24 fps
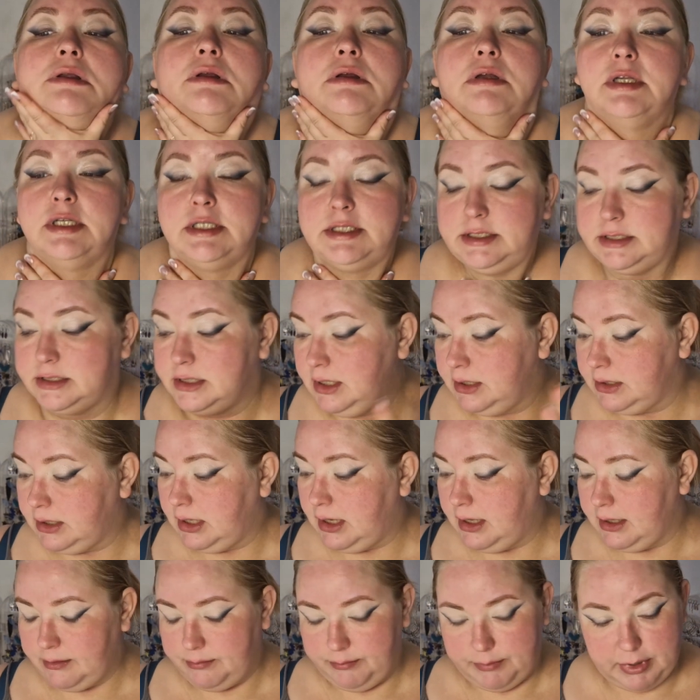It's not
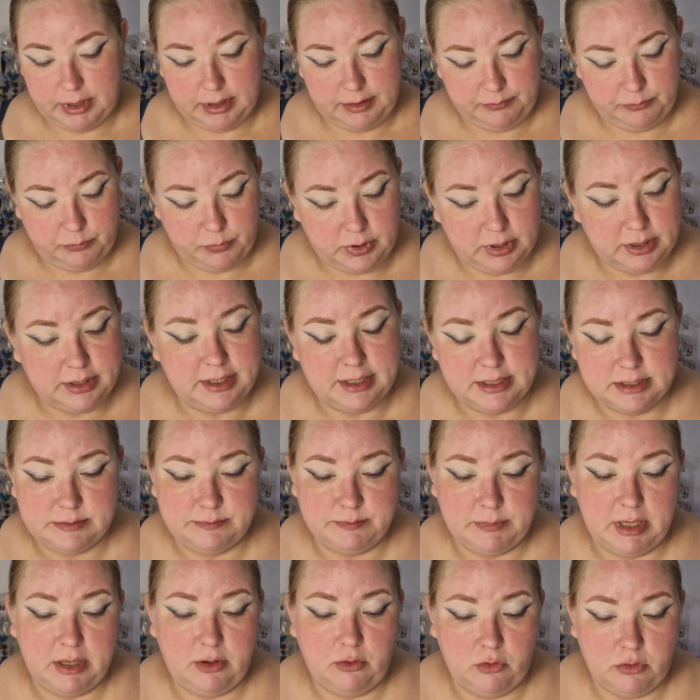like my, well, yes,
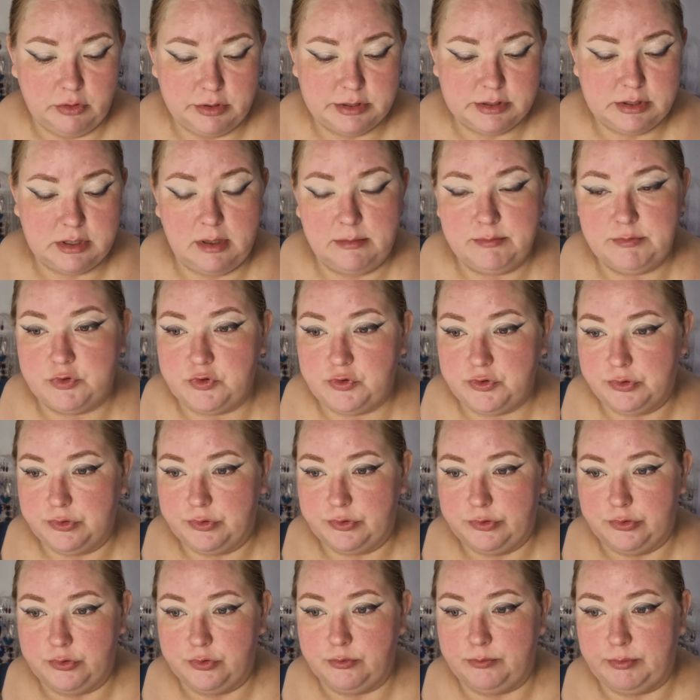my oils come through
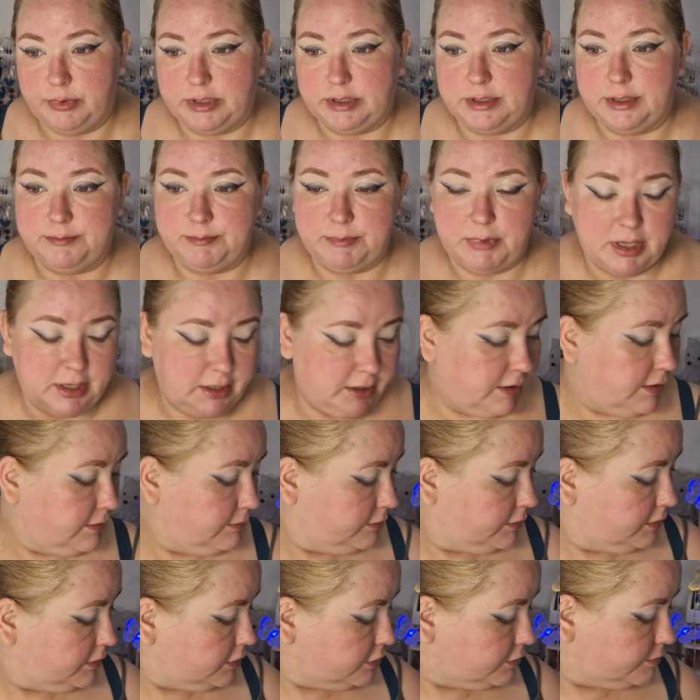too, but
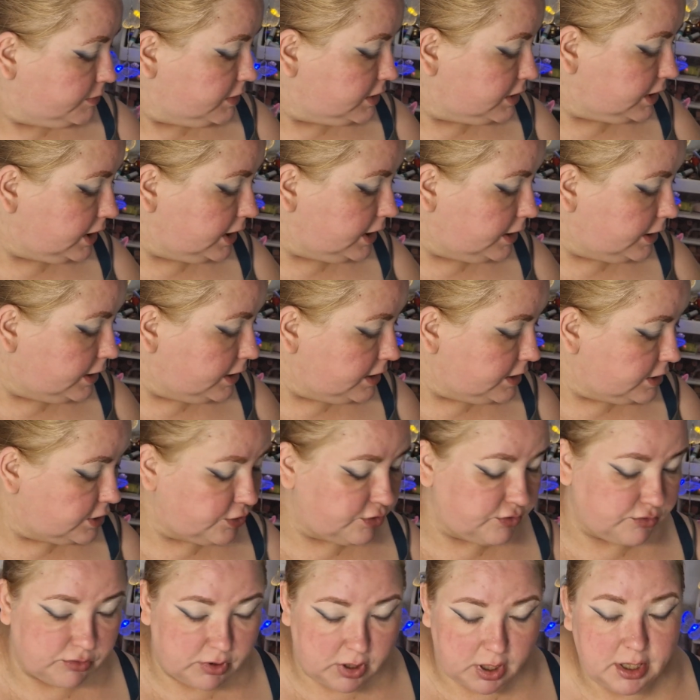because my skin is
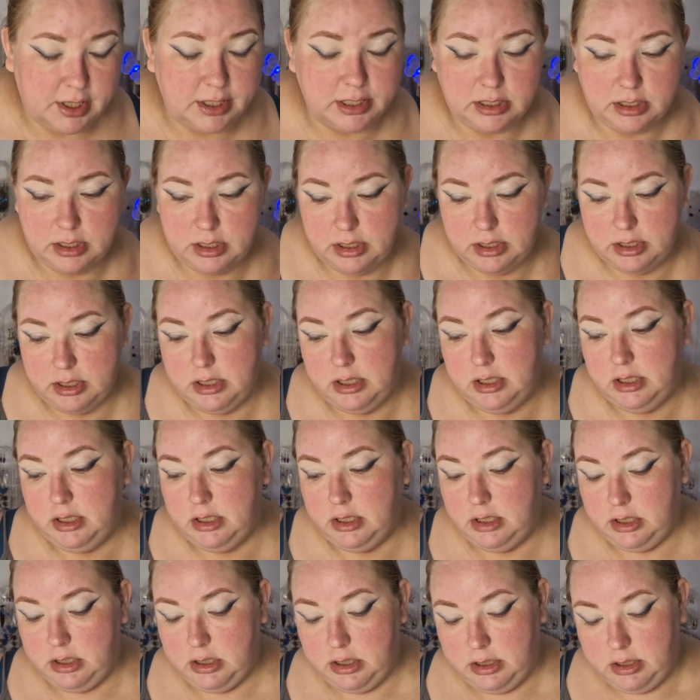dry,
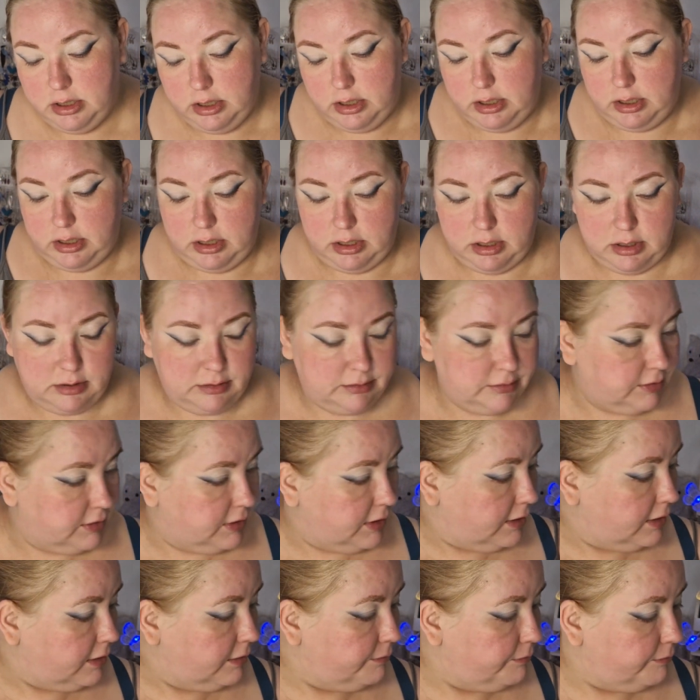
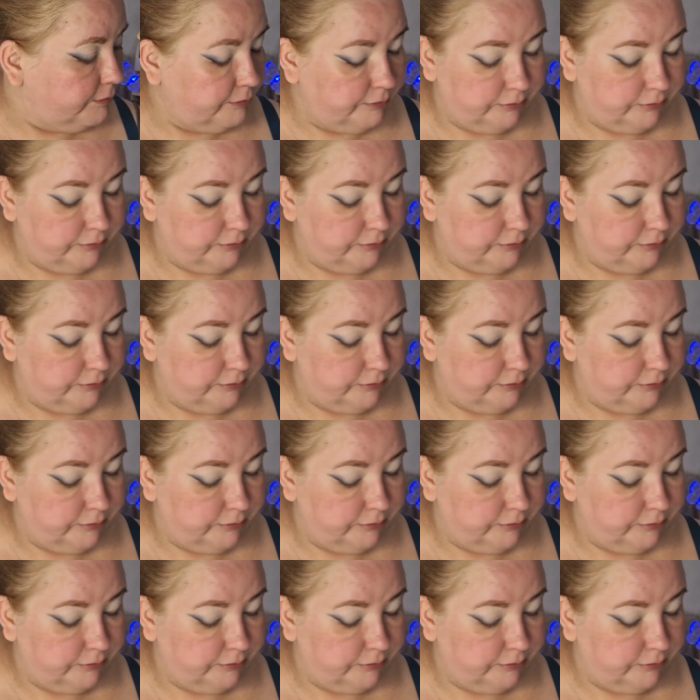the